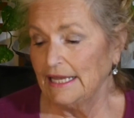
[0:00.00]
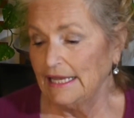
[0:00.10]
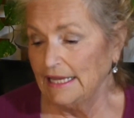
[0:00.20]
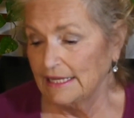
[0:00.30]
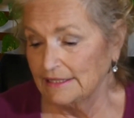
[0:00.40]

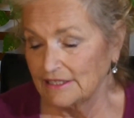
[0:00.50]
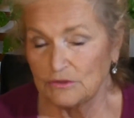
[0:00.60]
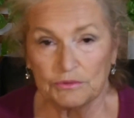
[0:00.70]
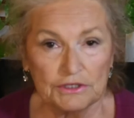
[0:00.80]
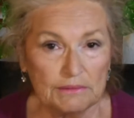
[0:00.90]
and that's
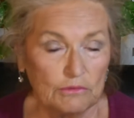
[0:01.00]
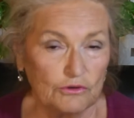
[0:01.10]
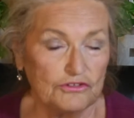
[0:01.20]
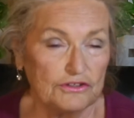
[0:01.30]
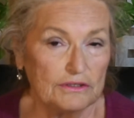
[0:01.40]
where
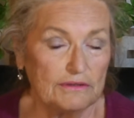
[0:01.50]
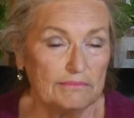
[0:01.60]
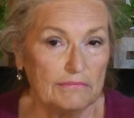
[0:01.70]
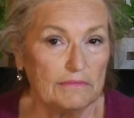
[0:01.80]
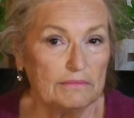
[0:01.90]

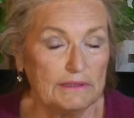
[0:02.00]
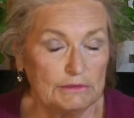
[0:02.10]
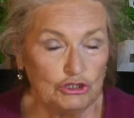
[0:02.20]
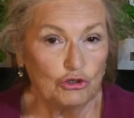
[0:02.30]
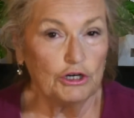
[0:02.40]
the
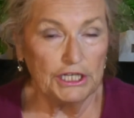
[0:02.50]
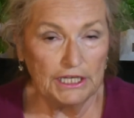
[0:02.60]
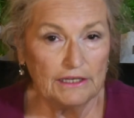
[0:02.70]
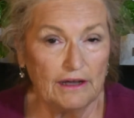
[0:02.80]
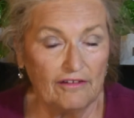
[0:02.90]

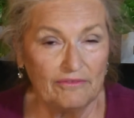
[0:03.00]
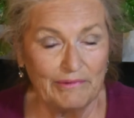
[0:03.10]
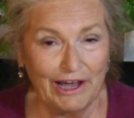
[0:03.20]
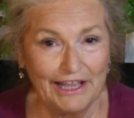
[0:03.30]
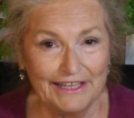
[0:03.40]
majority of
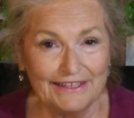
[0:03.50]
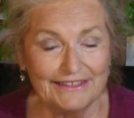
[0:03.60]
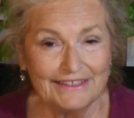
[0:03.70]
my